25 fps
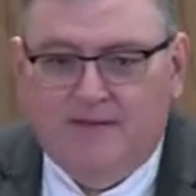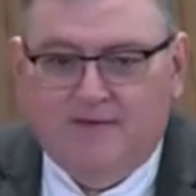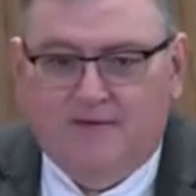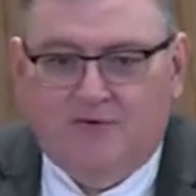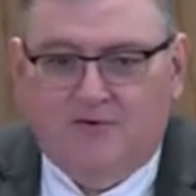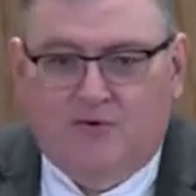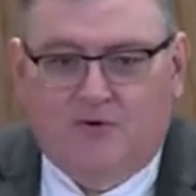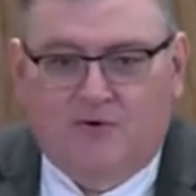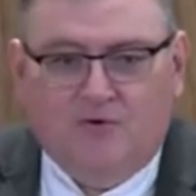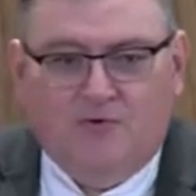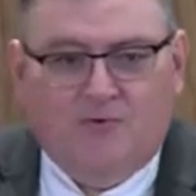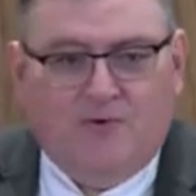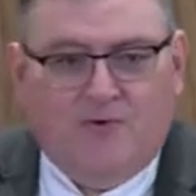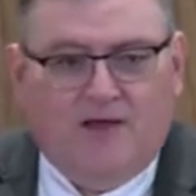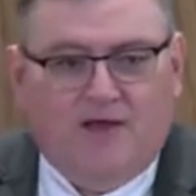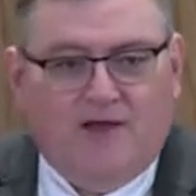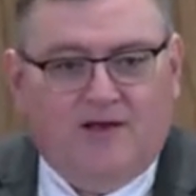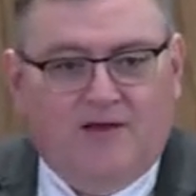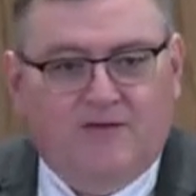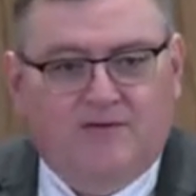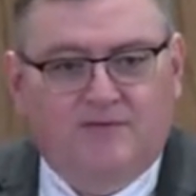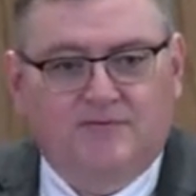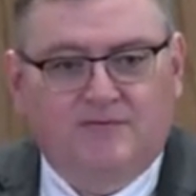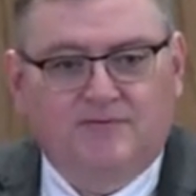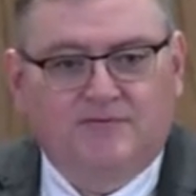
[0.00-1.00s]
Going
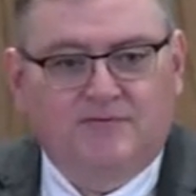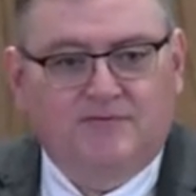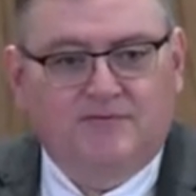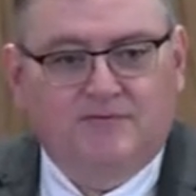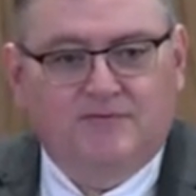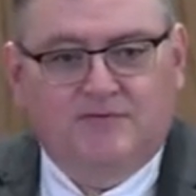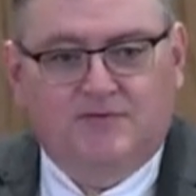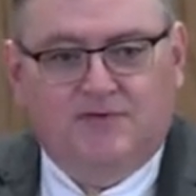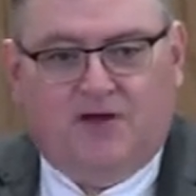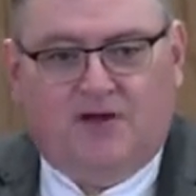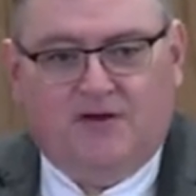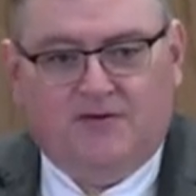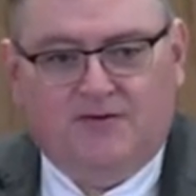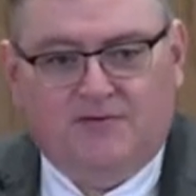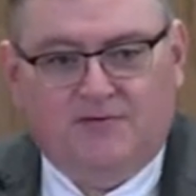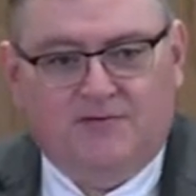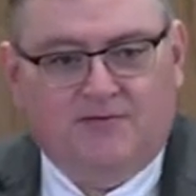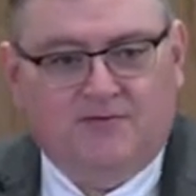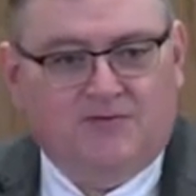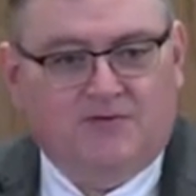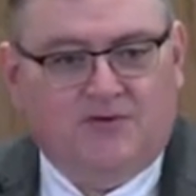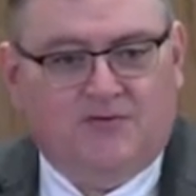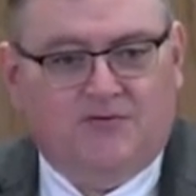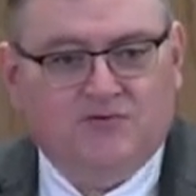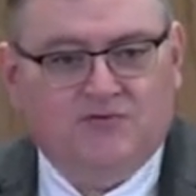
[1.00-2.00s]
around
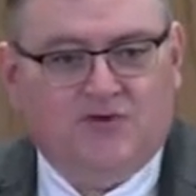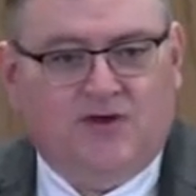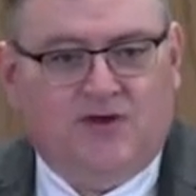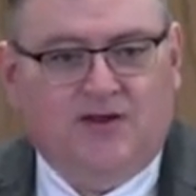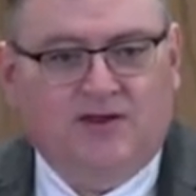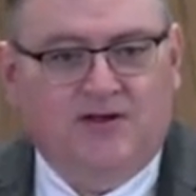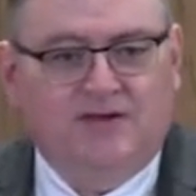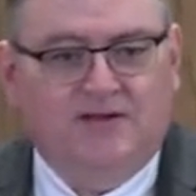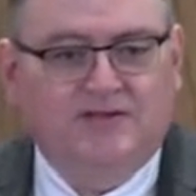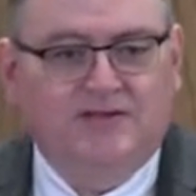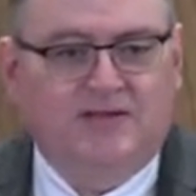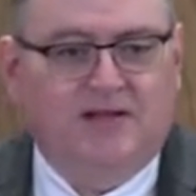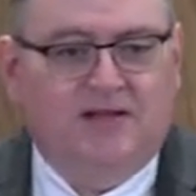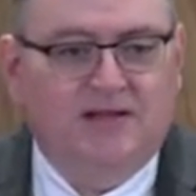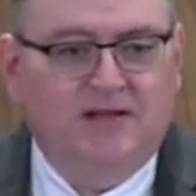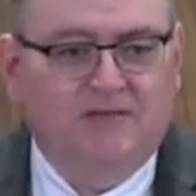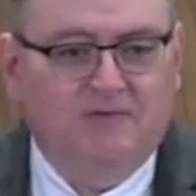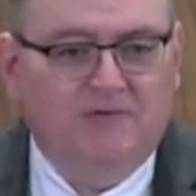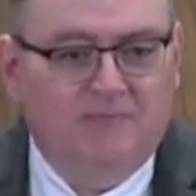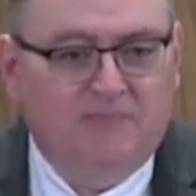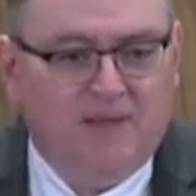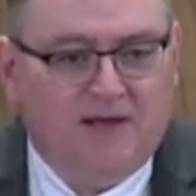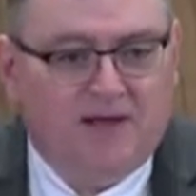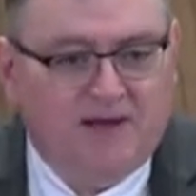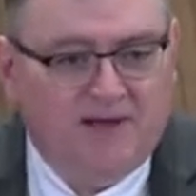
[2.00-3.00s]
trying to tell
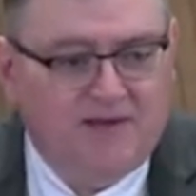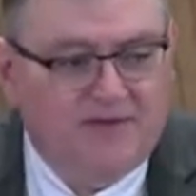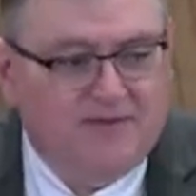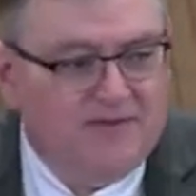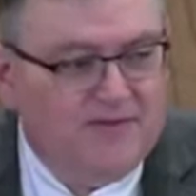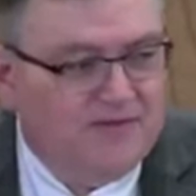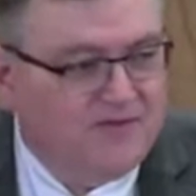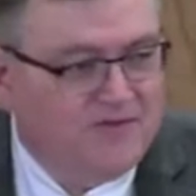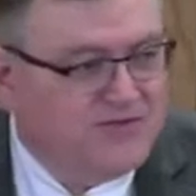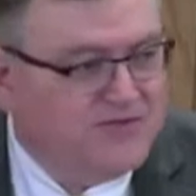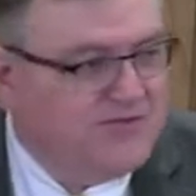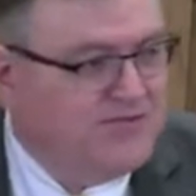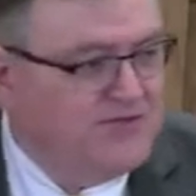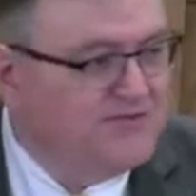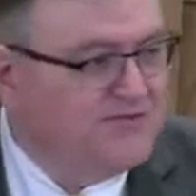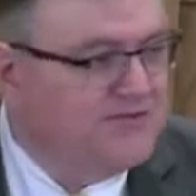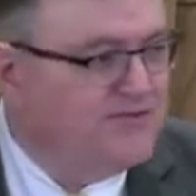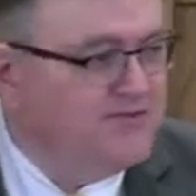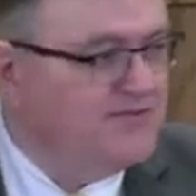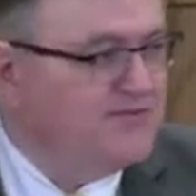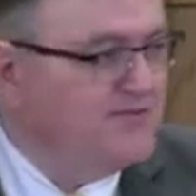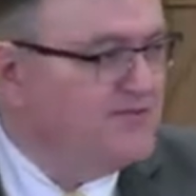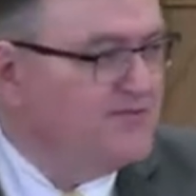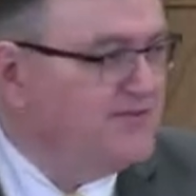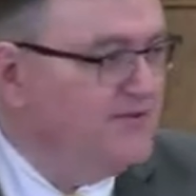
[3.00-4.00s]
everybody that
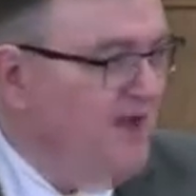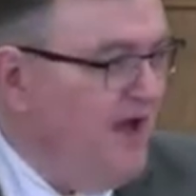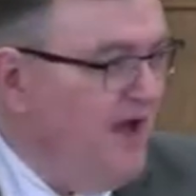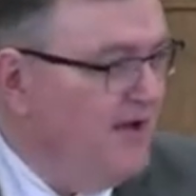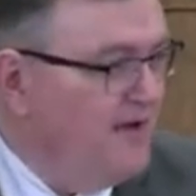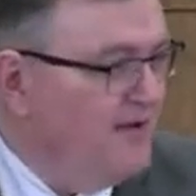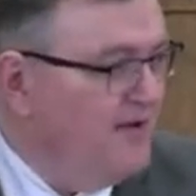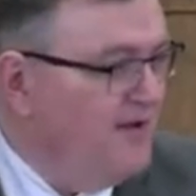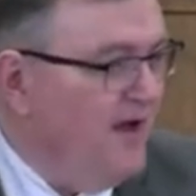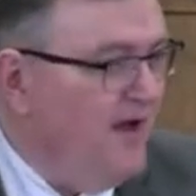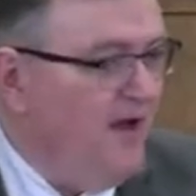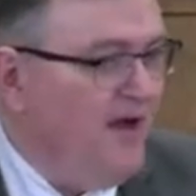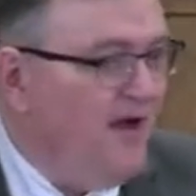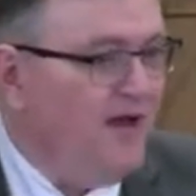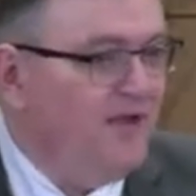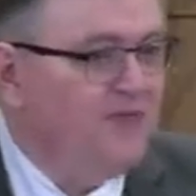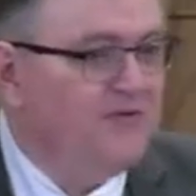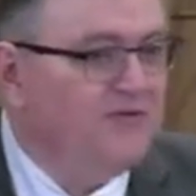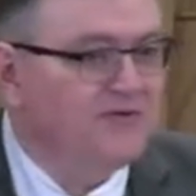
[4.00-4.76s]
Jesus is not God,